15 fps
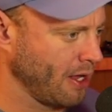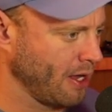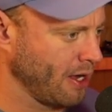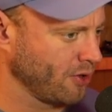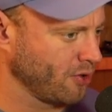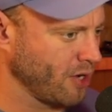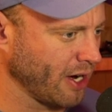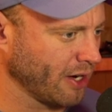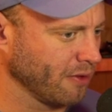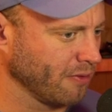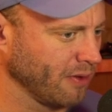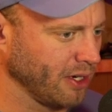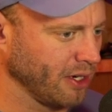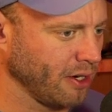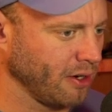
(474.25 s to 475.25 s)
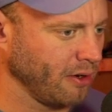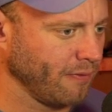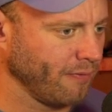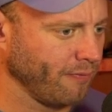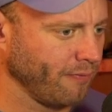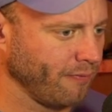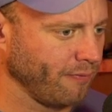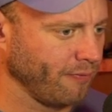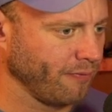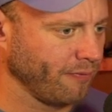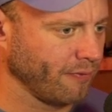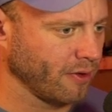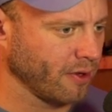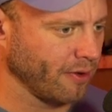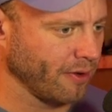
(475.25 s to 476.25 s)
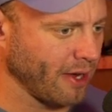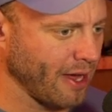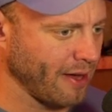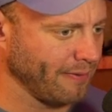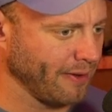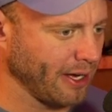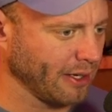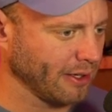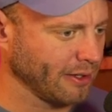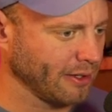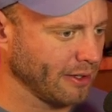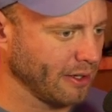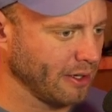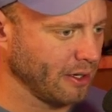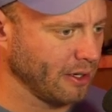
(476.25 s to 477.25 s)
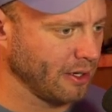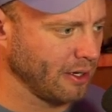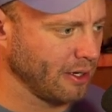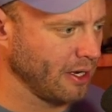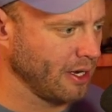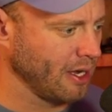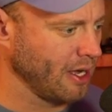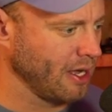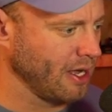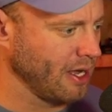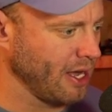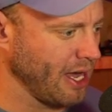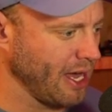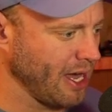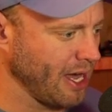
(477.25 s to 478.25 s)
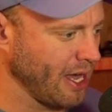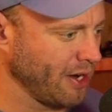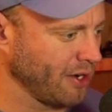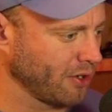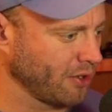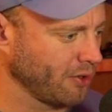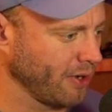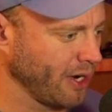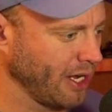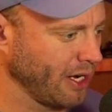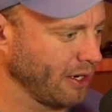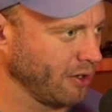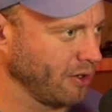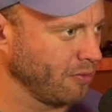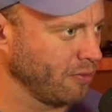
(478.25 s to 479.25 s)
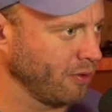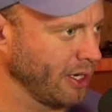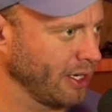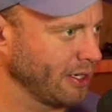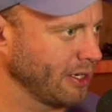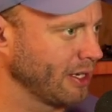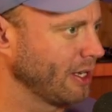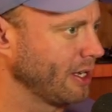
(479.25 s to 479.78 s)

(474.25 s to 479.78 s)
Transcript: tracker window, go to FX, and create a new point.